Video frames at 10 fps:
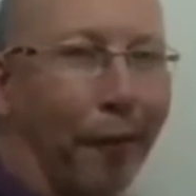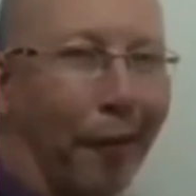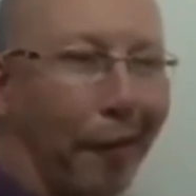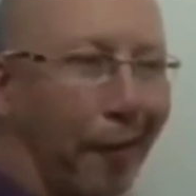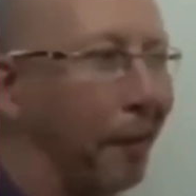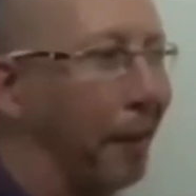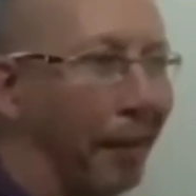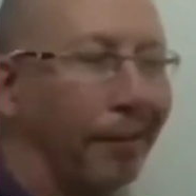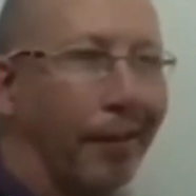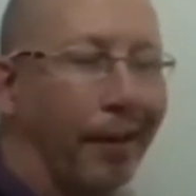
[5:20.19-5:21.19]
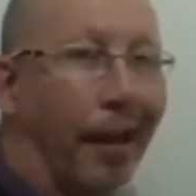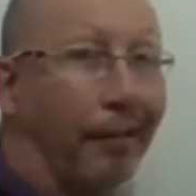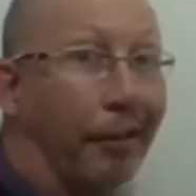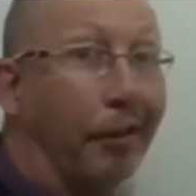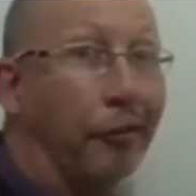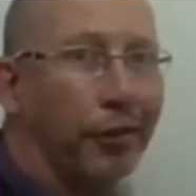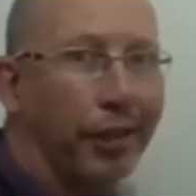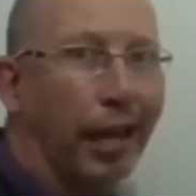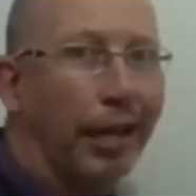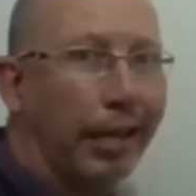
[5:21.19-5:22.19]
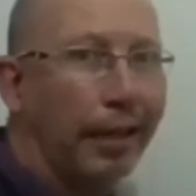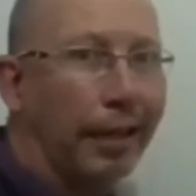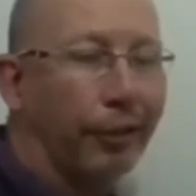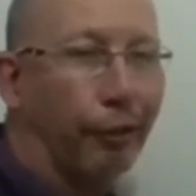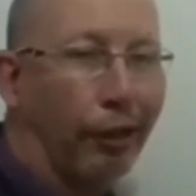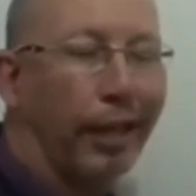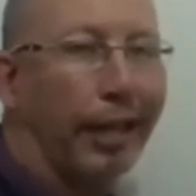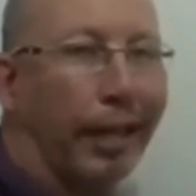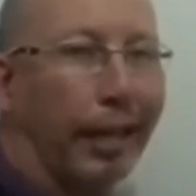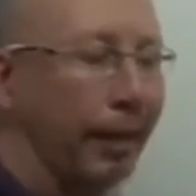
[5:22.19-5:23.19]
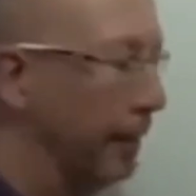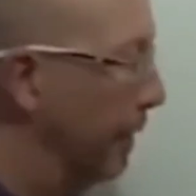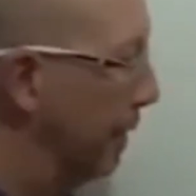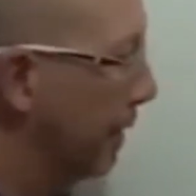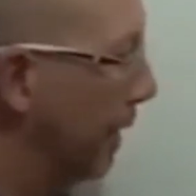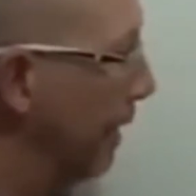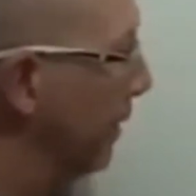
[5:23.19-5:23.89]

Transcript: That's an interesting idea. That's a great idea, okay?